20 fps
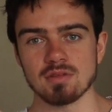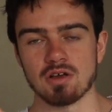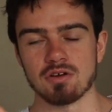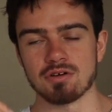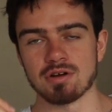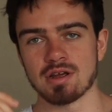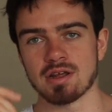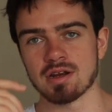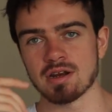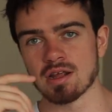All
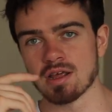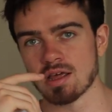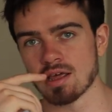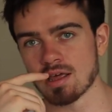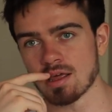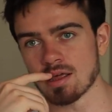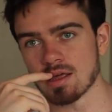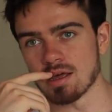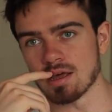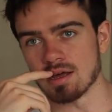right.
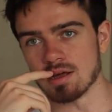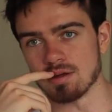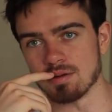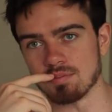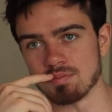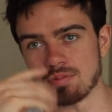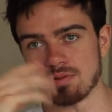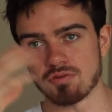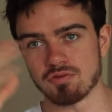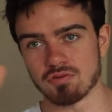
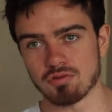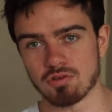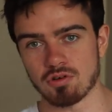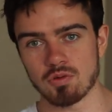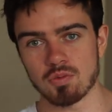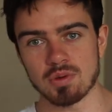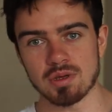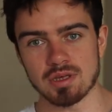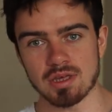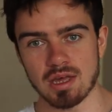Before
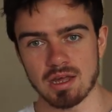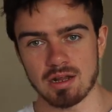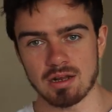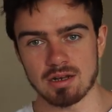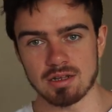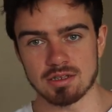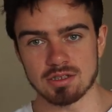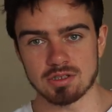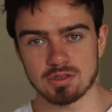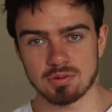we get
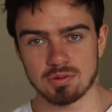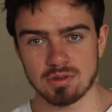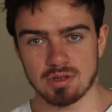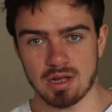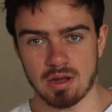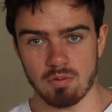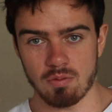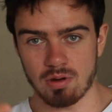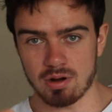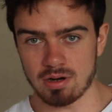into it,
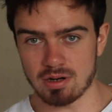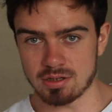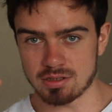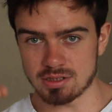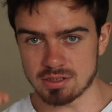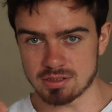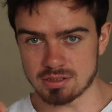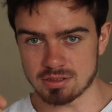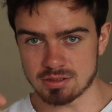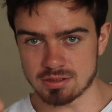I want to
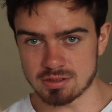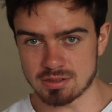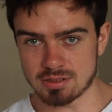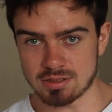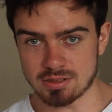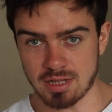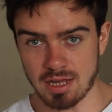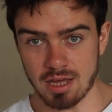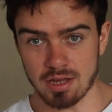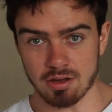just
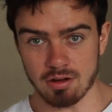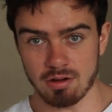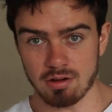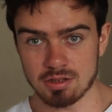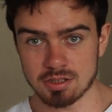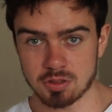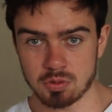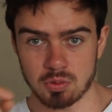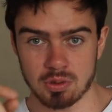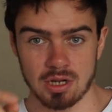tag
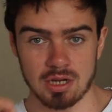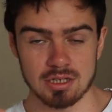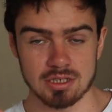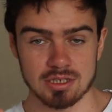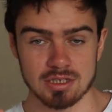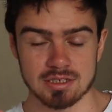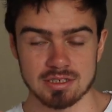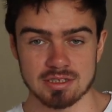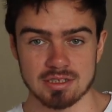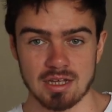on to what I
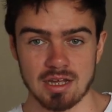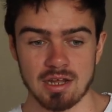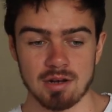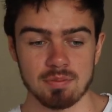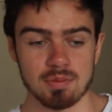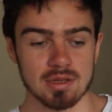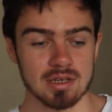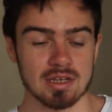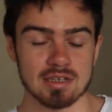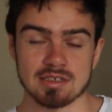just
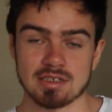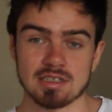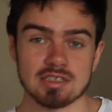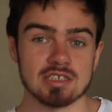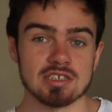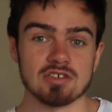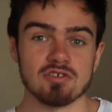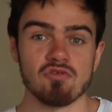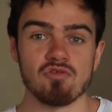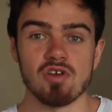said, because
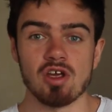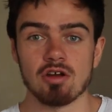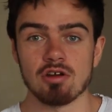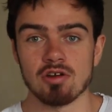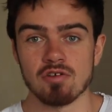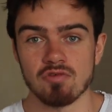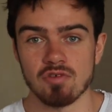this is very,